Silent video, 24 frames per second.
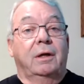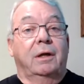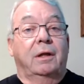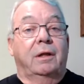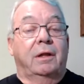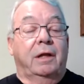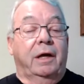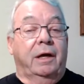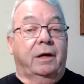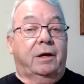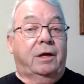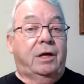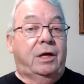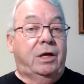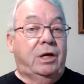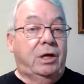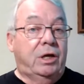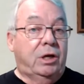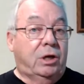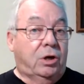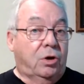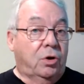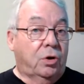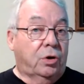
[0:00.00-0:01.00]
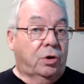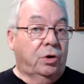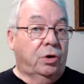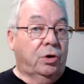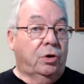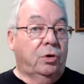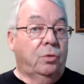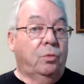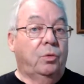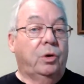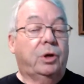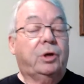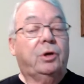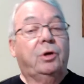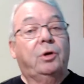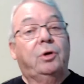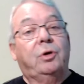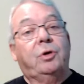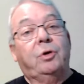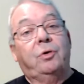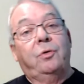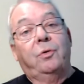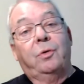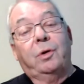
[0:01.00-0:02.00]
that he couldn't or wouldn't
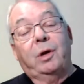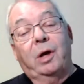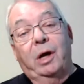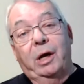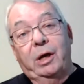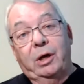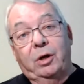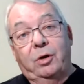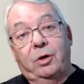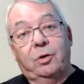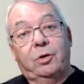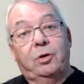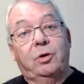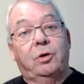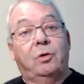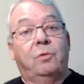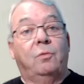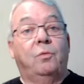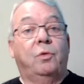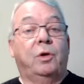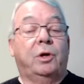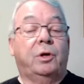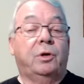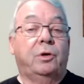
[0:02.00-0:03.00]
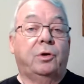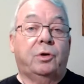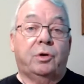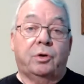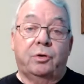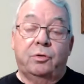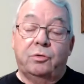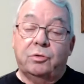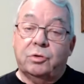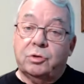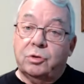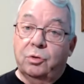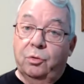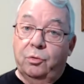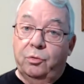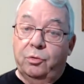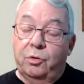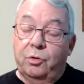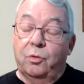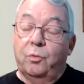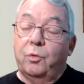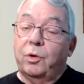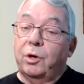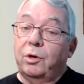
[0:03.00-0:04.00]
do, and I couldn't wouldn't do. So
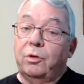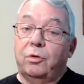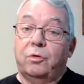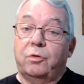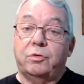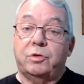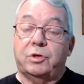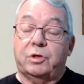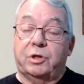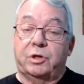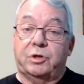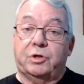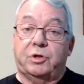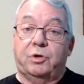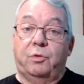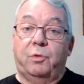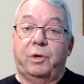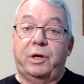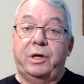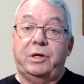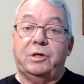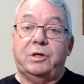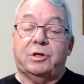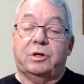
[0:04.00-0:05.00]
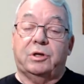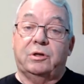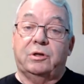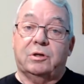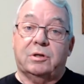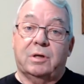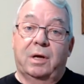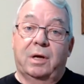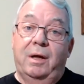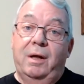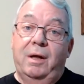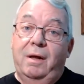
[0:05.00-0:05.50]
there were those situations